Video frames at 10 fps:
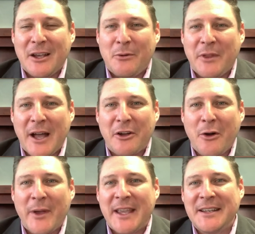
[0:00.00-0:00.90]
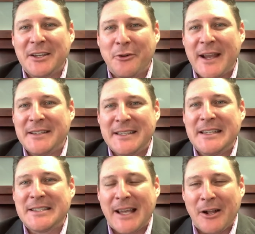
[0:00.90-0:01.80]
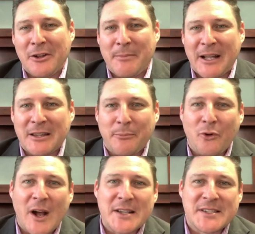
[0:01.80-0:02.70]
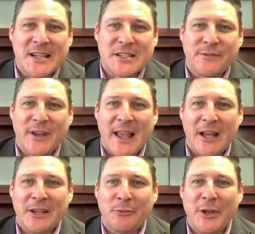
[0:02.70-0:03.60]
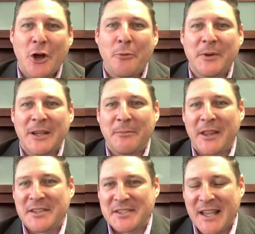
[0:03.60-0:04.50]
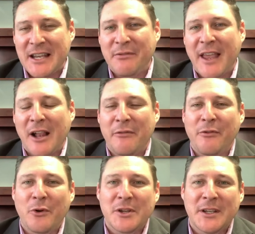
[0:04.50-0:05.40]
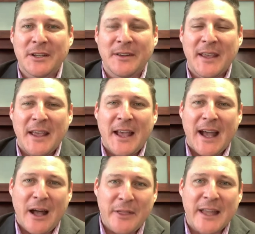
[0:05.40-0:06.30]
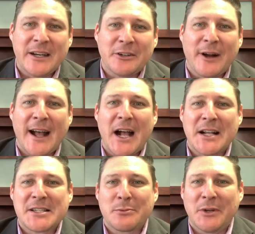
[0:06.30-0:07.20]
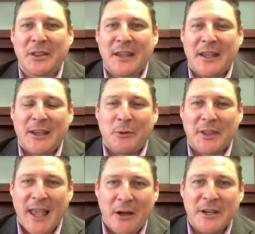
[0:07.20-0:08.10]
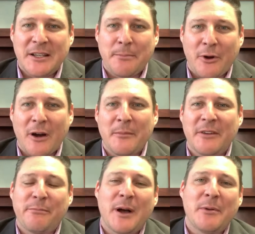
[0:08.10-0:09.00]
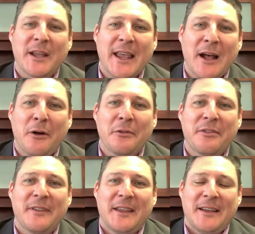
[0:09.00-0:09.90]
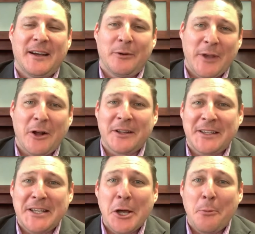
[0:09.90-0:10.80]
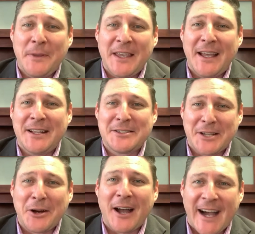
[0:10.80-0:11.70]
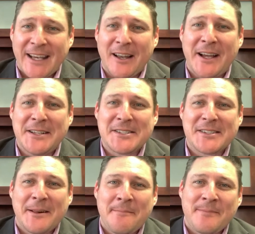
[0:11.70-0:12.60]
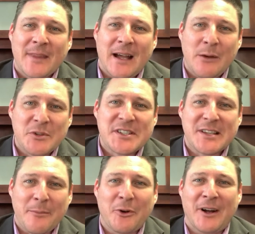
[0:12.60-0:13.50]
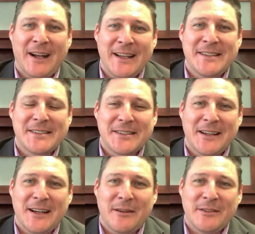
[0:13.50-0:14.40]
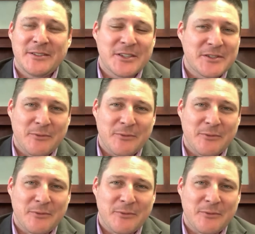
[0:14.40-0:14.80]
Without going into great detail about the process for county reopening by the state of California and how that interacts with, with County Department of Public Health, uh, we call it the DOPH, their guidelines, I will summarize uh, just